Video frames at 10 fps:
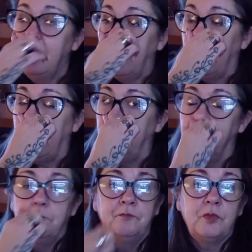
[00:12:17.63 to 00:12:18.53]
I
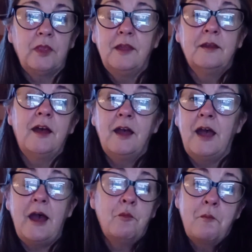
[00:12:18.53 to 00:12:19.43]

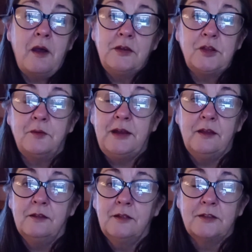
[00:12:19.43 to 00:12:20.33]
wouldn't mind doing
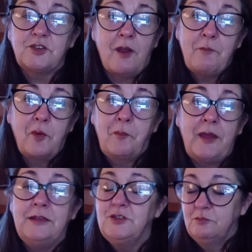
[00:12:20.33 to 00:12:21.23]
a scrapbook
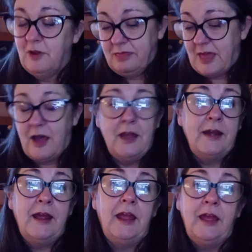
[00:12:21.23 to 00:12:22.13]
page with that
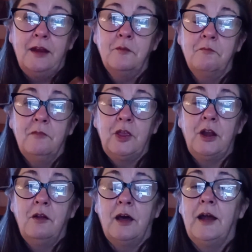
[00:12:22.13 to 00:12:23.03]
on it and,
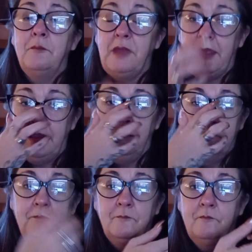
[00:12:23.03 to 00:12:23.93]
like me
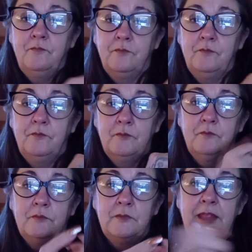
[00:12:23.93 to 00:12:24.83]

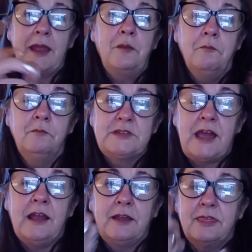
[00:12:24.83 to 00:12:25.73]
name
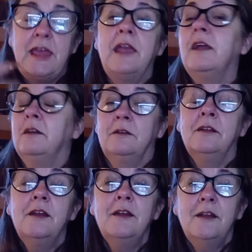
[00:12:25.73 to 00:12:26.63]
tag thing
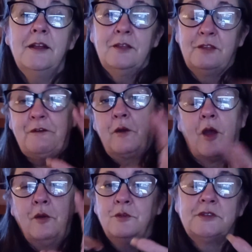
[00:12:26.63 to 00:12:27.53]
and the
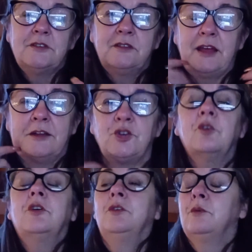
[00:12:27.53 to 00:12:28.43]
photos that I
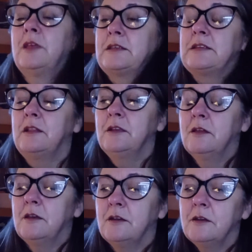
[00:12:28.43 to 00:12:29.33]
took and all this, that and the
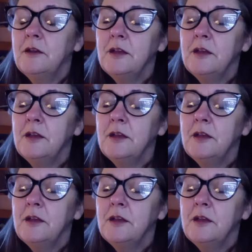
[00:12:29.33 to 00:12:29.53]
other.